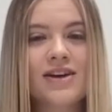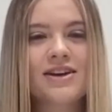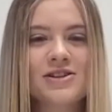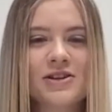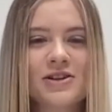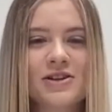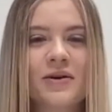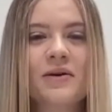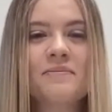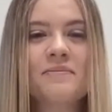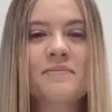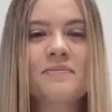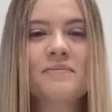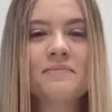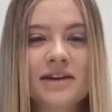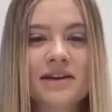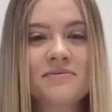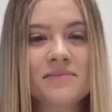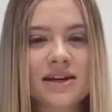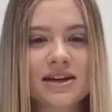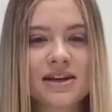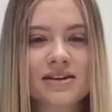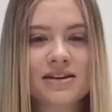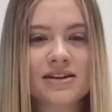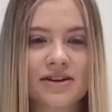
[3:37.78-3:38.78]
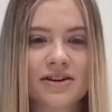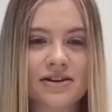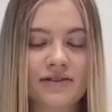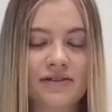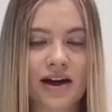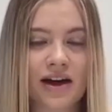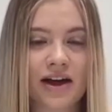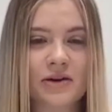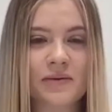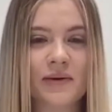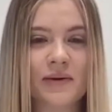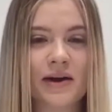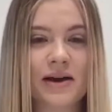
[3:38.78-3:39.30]
So it made me
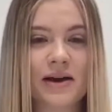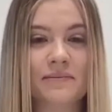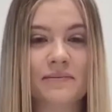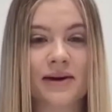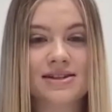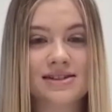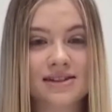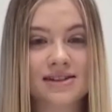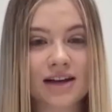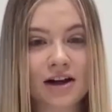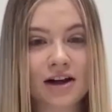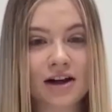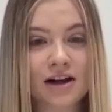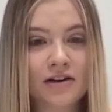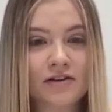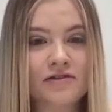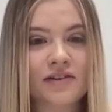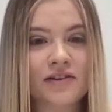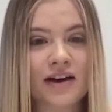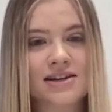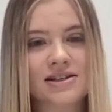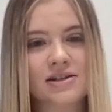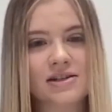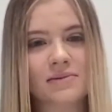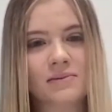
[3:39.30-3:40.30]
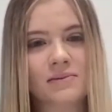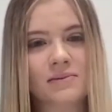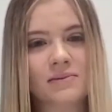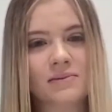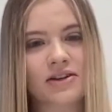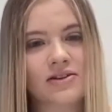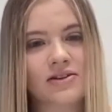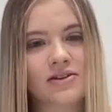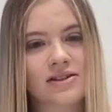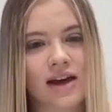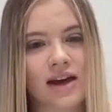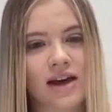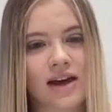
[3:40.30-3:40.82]
reevaluate myself as a
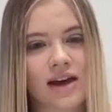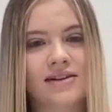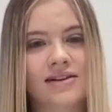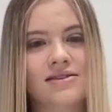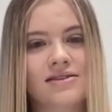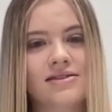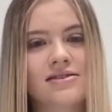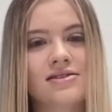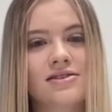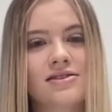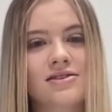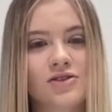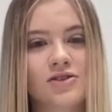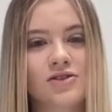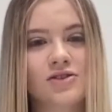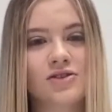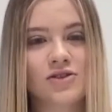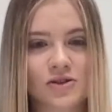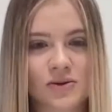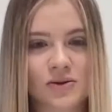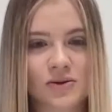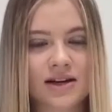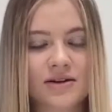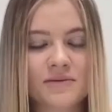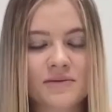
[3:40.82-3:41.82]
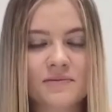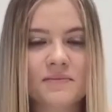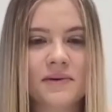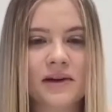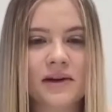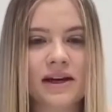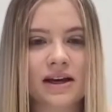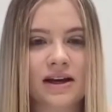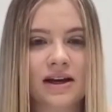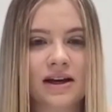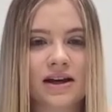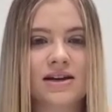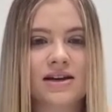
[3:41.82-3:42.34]
political science student
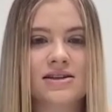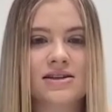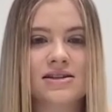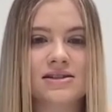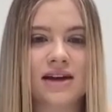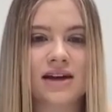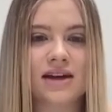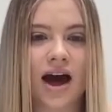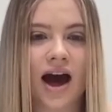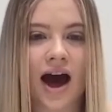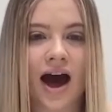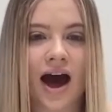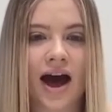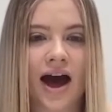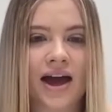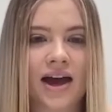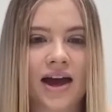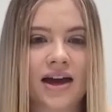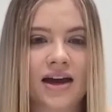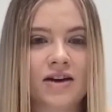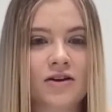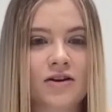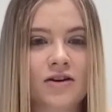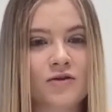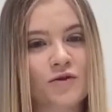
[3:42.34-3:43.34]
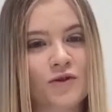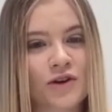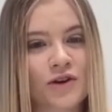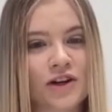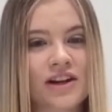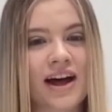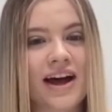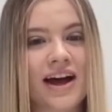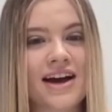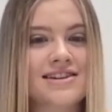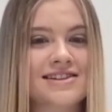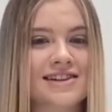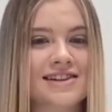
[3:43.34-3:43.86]
because I
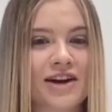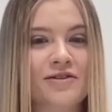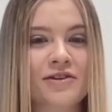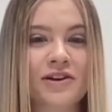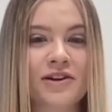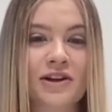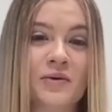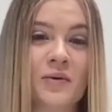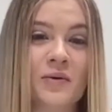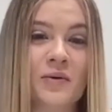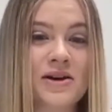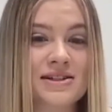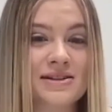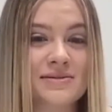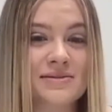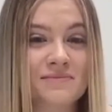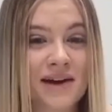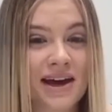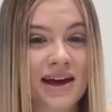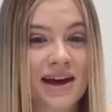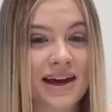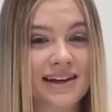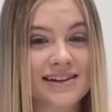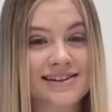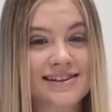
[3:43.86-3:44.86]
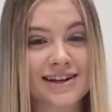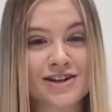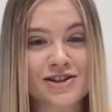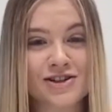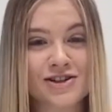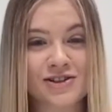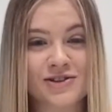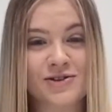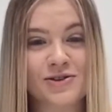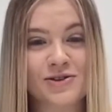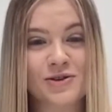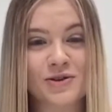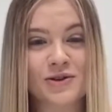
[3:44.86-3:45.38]
realized I really wasn't paying
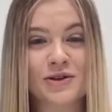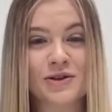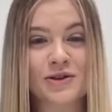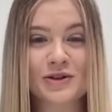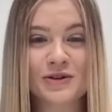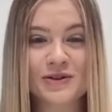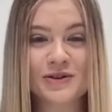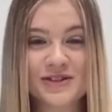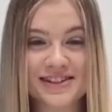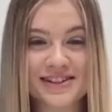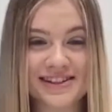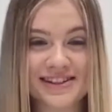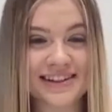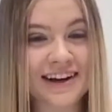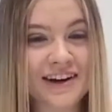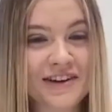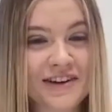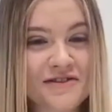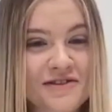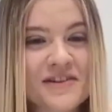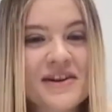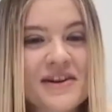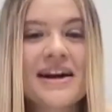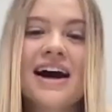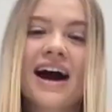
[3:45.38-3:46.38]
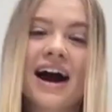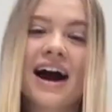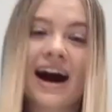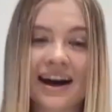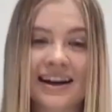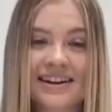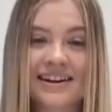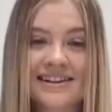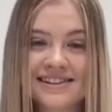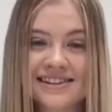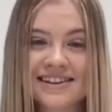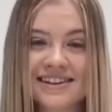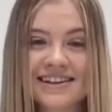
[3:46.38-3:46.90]
attention to the news enough,
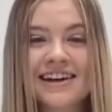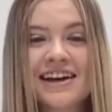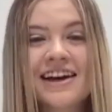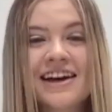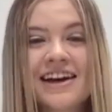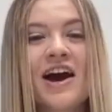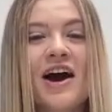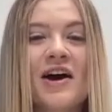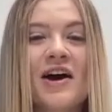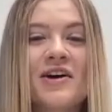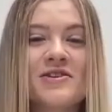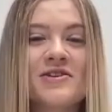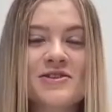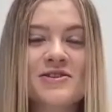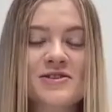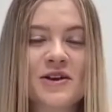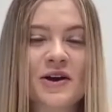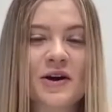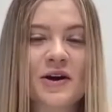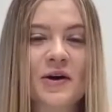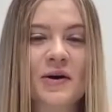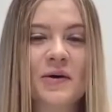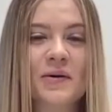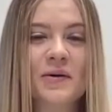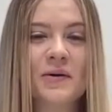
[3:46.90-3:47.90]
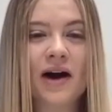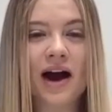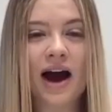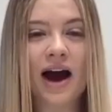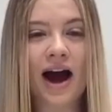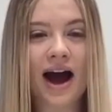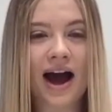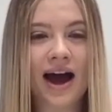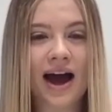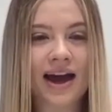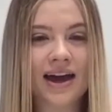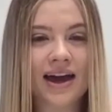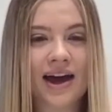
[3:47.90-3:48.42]
honestly. So
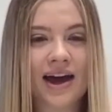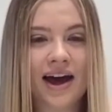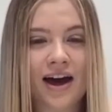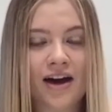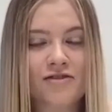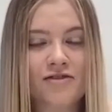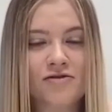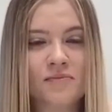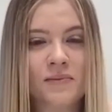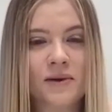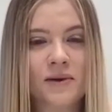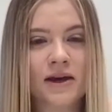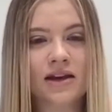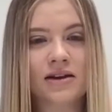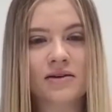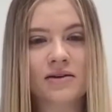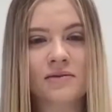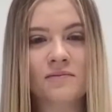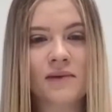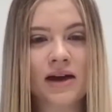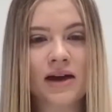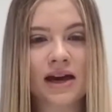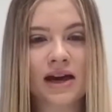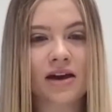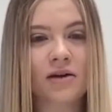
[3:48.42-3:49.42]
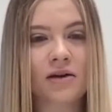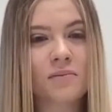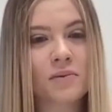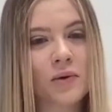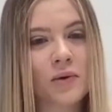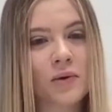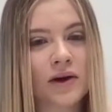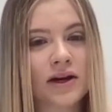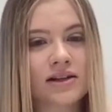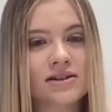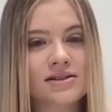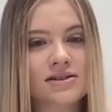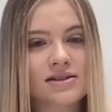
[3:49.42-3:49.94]
I have been making a
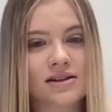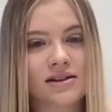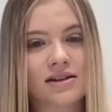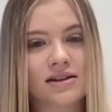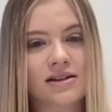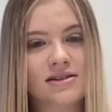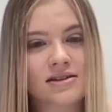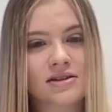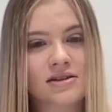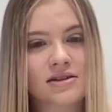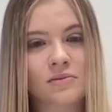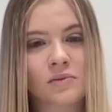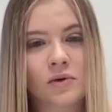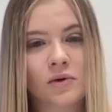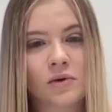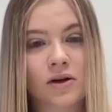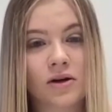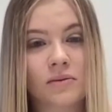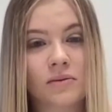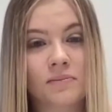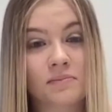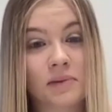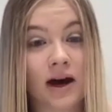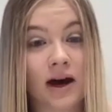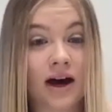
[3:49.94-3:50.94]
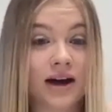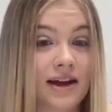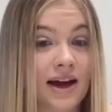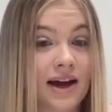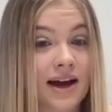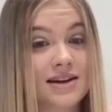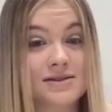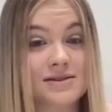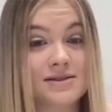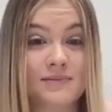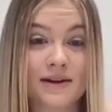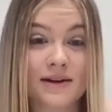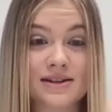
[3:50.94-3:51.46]
point to listen to more
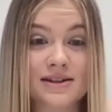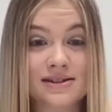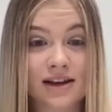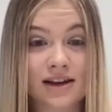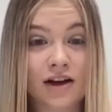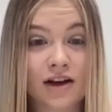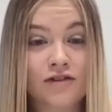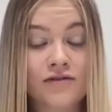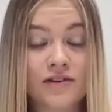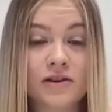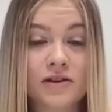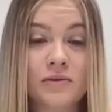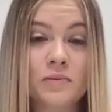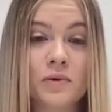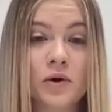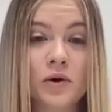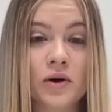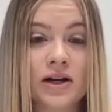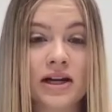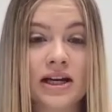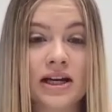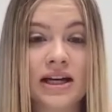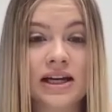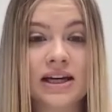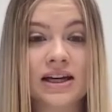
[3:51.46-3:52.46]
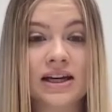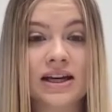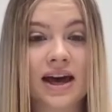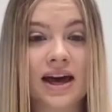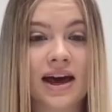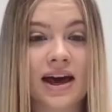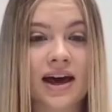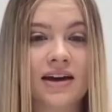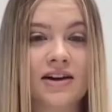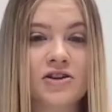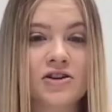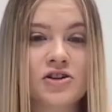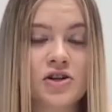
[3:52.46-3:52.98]
podcasts myself in the morning
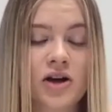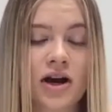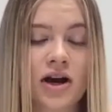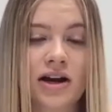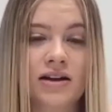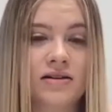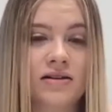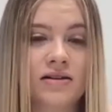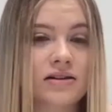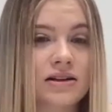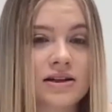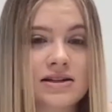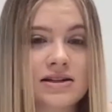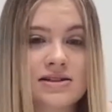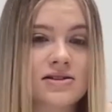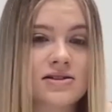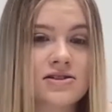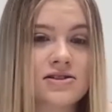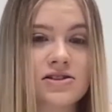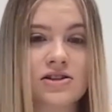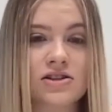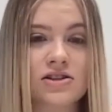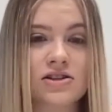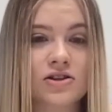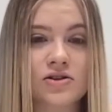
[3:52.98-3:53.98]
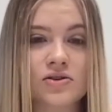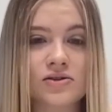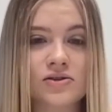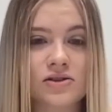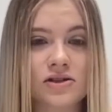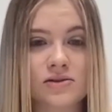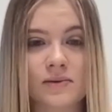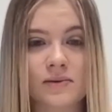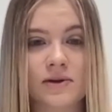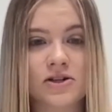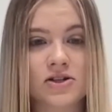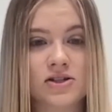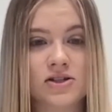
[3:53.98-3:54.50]
and try to listen to the news as
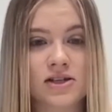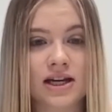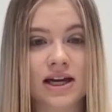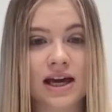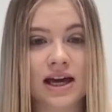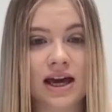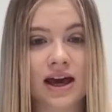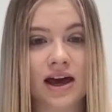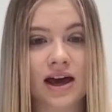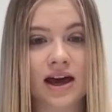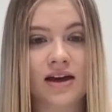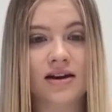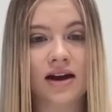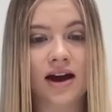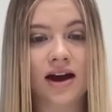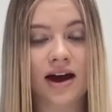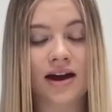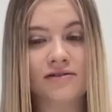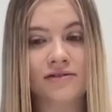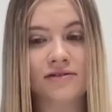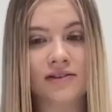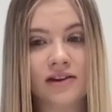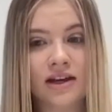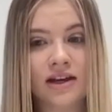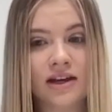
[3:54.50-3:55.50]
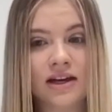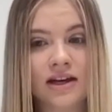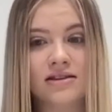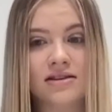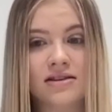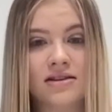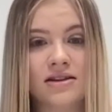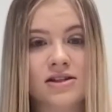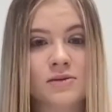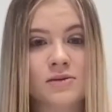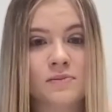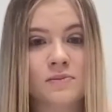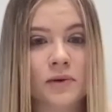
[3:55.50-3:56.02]
much as I can. I feel like
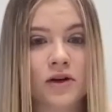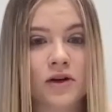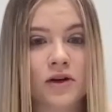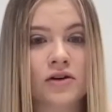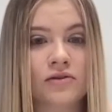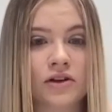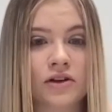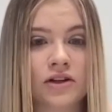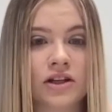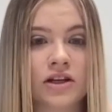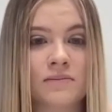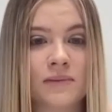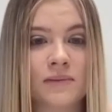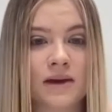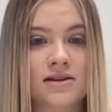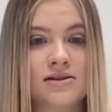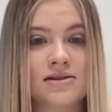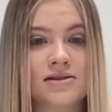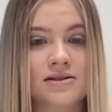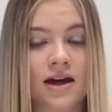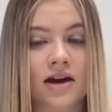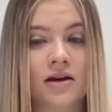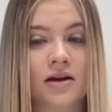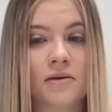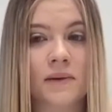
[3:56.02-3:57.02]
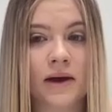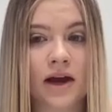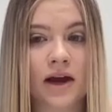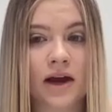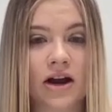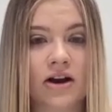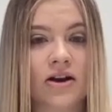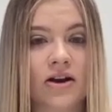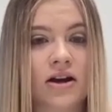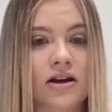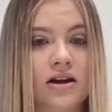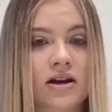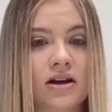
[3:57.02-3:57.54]
this book really makes that
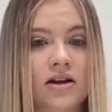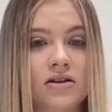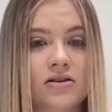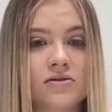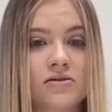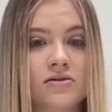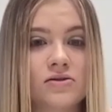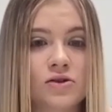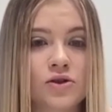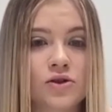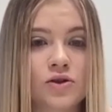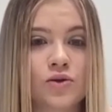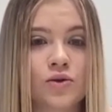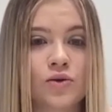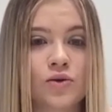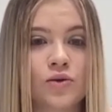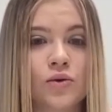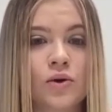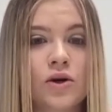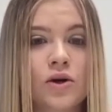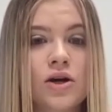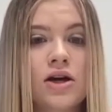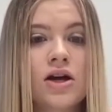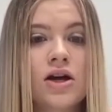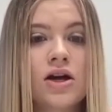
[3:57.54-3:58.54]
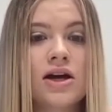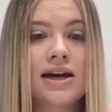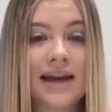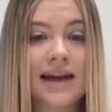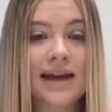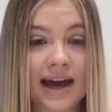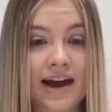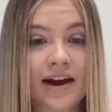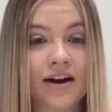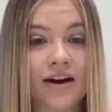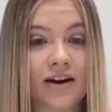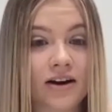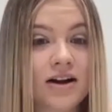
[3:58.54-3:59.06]
apparent to
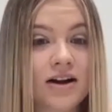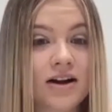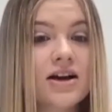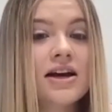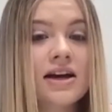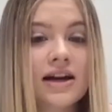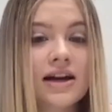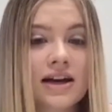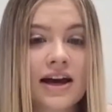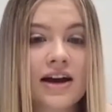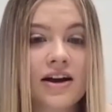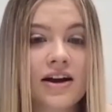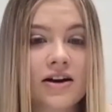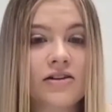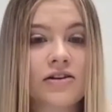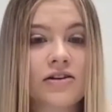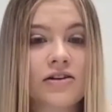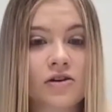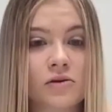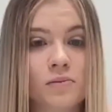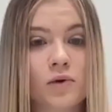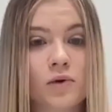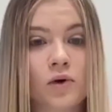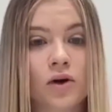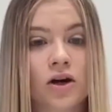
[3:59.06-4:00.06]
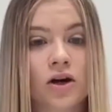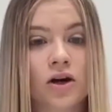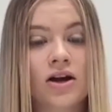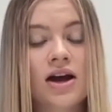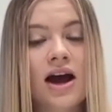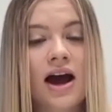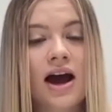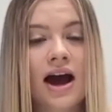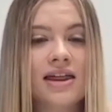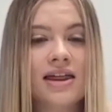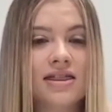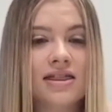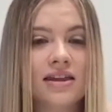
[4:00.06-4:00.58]
care a little more.
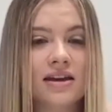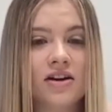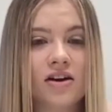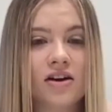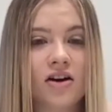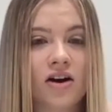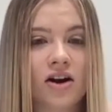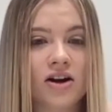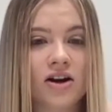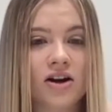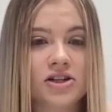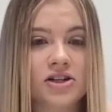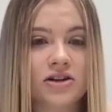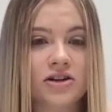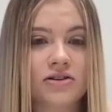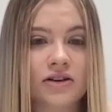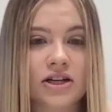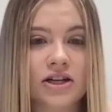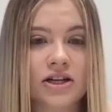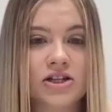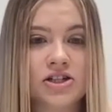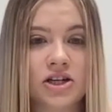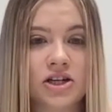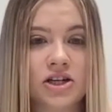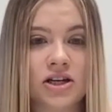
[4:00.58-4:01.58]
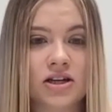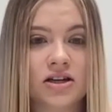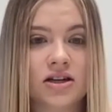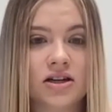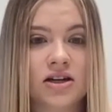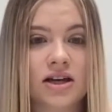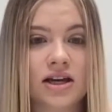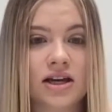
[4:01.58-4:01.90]
I think our generation